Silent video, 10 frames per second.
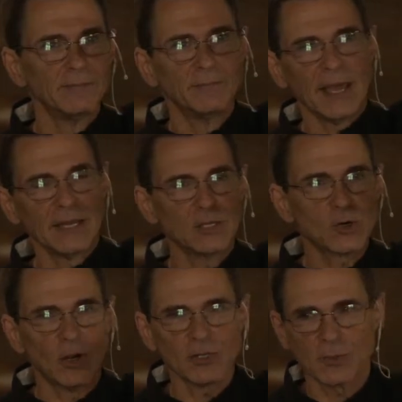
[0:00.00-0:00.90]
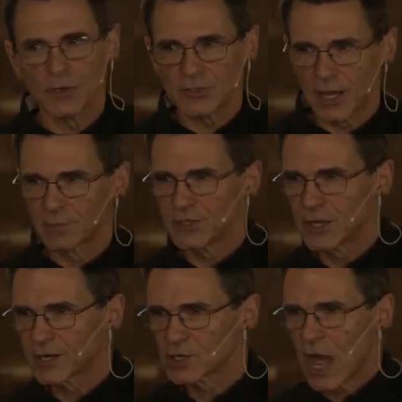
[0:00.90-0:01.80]
Bailey's Crossroads. I was
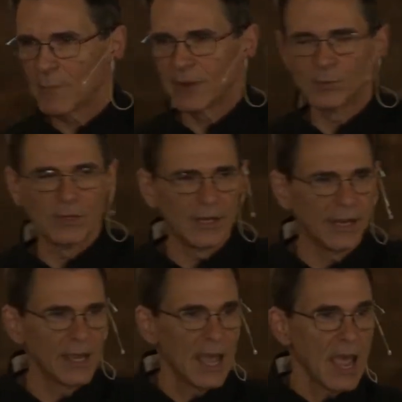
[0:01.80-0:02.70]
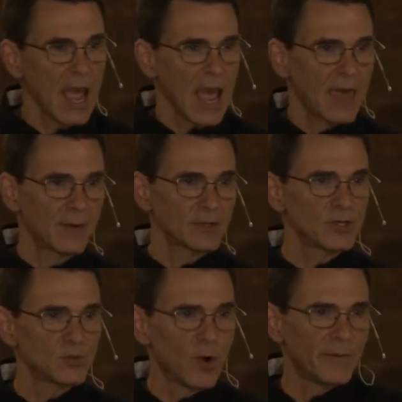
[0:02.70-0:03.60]
there shopping one day. And there was
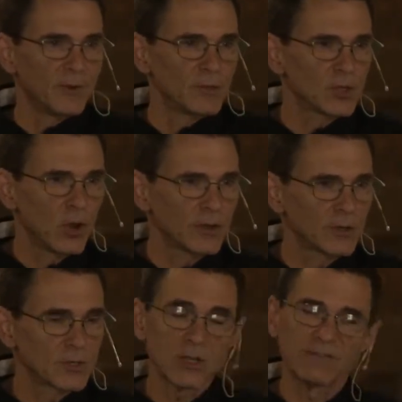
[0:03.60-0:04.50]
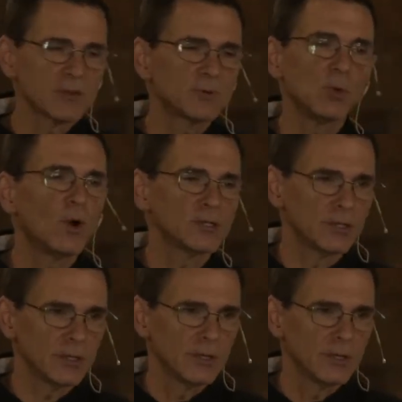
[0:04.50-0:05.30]
this woman who was talking to herself, except she wasn't.